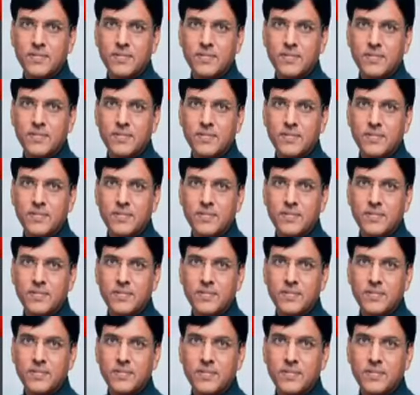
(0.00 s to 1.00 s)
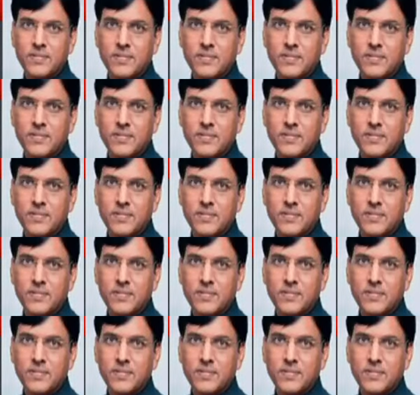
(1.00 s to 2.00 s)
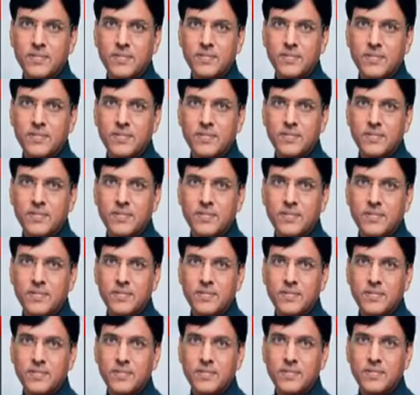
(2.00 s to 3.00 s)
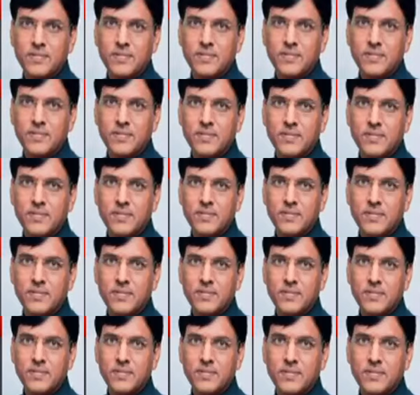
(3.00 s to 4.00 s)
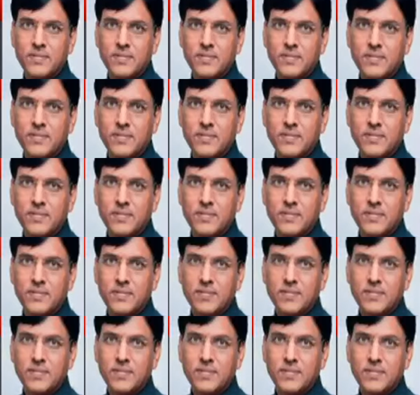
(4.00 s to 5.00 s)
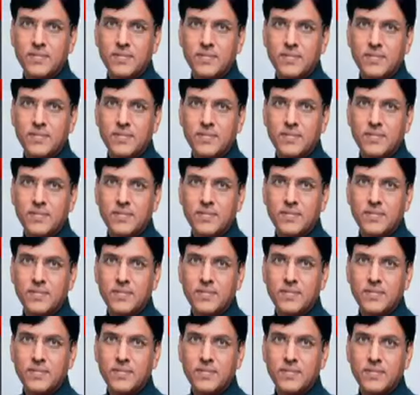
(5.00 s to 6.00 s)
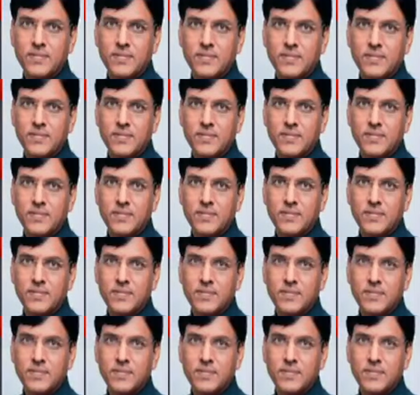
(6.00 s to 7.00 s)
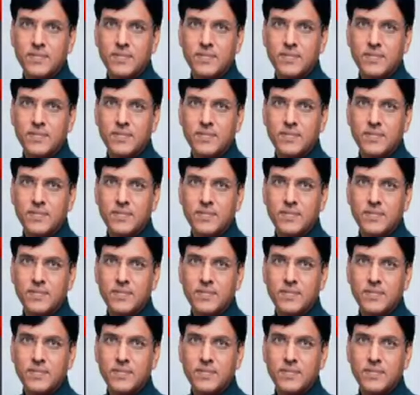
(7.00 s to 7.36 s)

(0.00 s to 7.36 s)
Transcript: (not speaking)